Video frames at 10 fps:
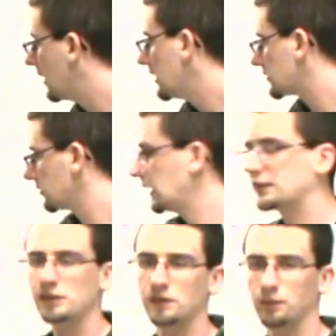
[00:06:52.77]
So
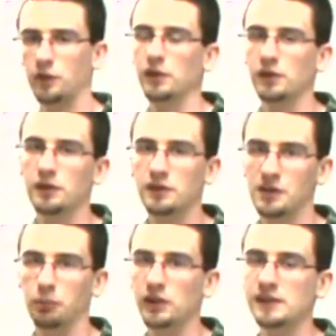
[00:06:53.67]
let's, for
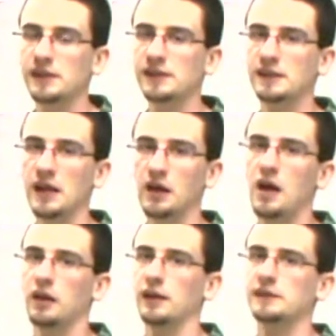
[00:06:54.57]
simplicity's sake,
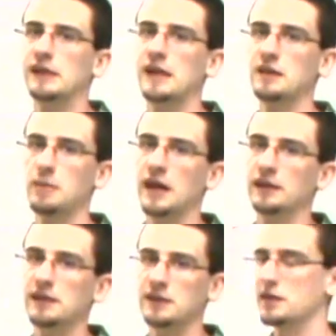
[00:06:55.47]
let's say the
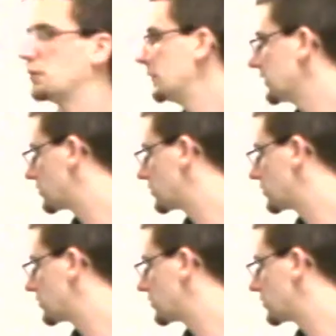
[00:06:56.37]
magnesium is